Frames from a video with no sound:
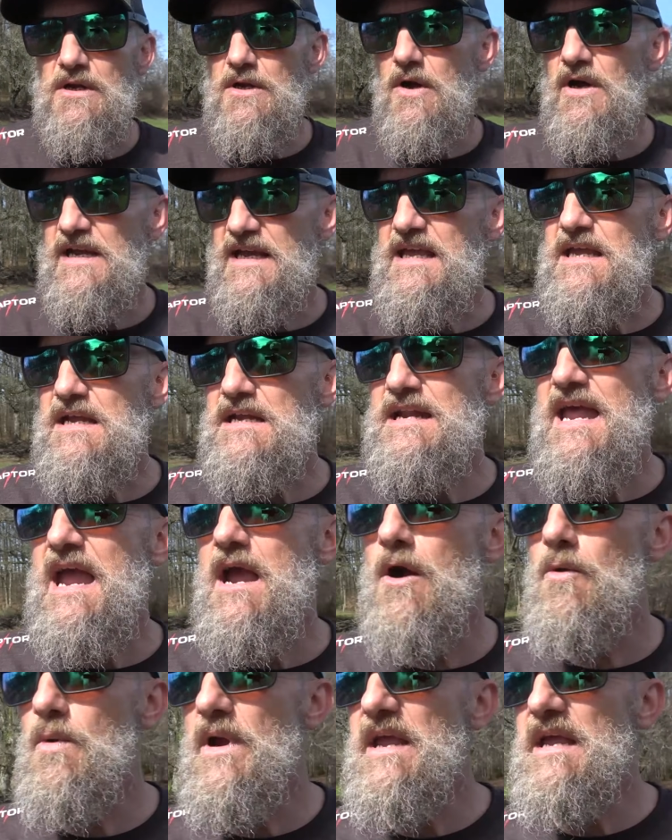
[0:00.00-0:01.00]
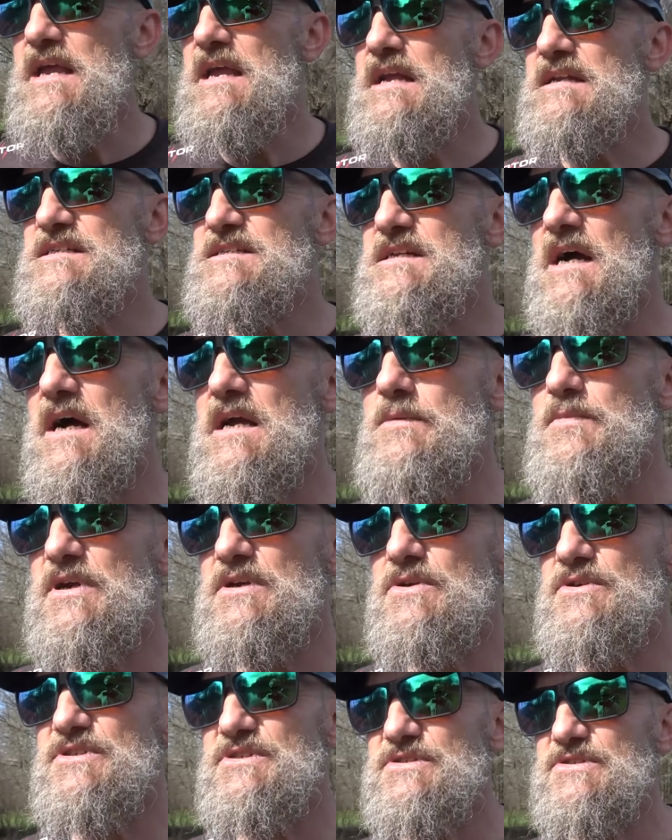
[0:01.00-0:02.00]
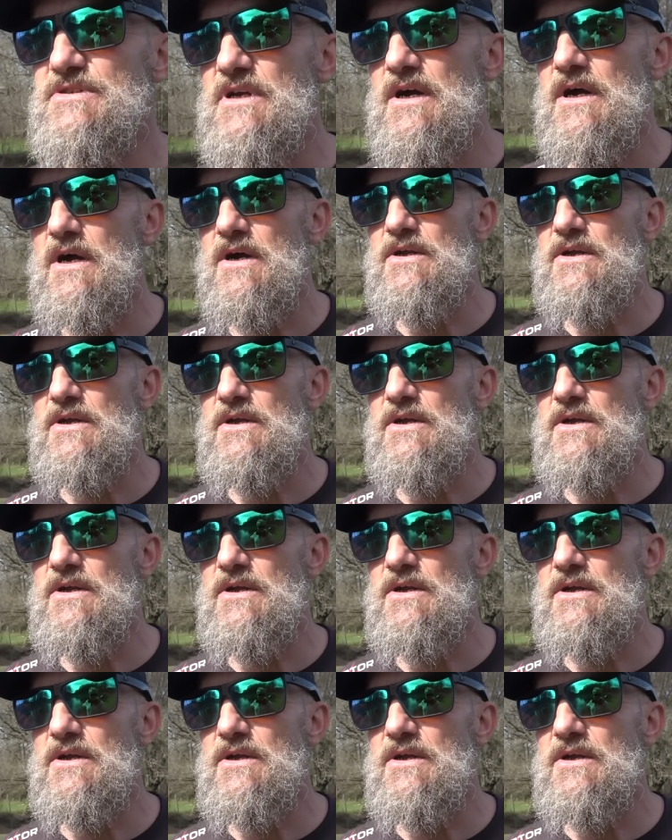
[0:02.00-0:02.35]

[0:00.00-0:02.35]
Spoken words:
So like here now, we're here today because,